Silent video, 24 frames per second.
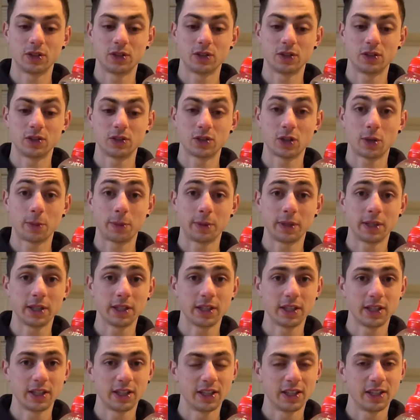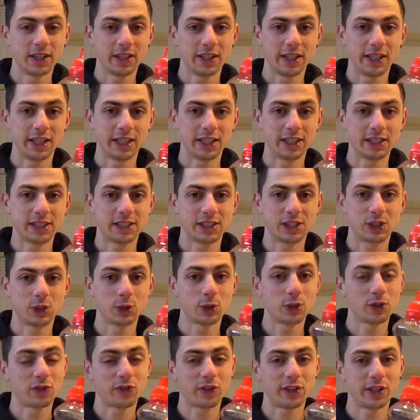topping. It's
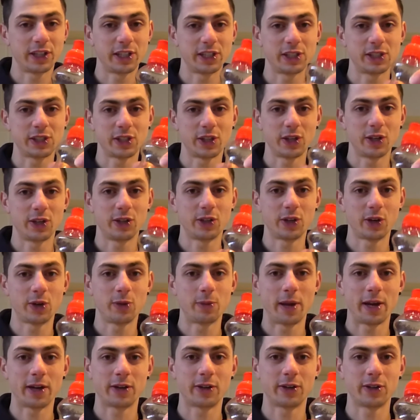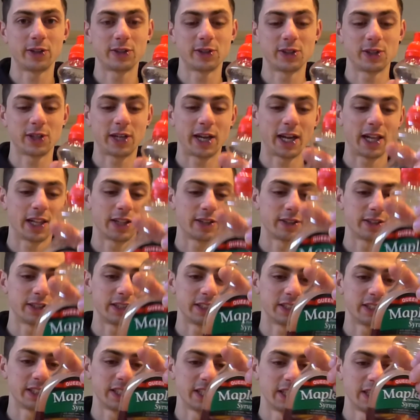sugar free, so no macros, no
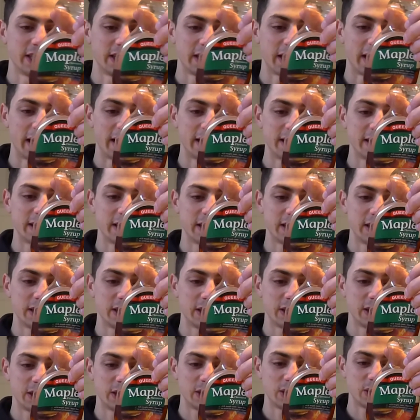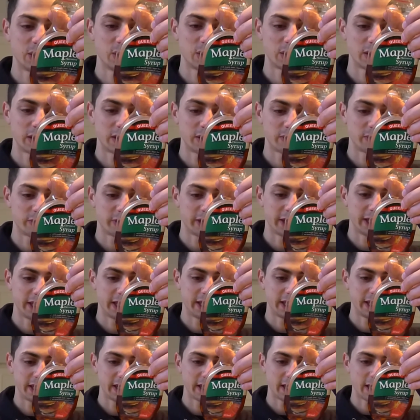calories. As you can read
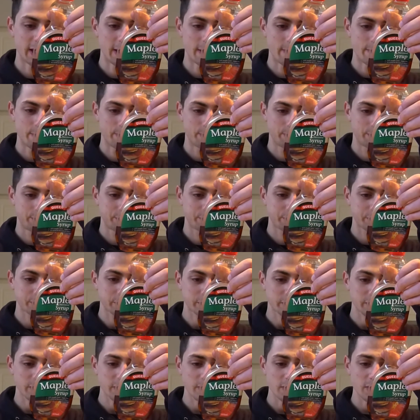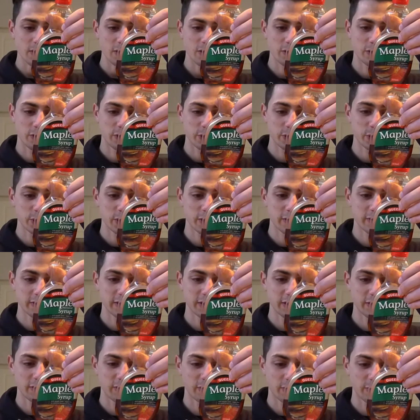here, for a serving
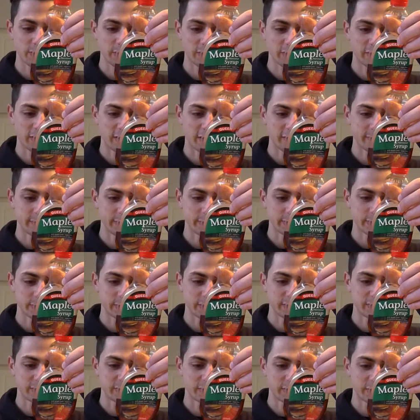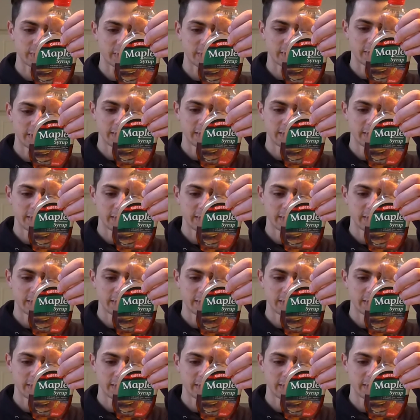of 35 mils, you've got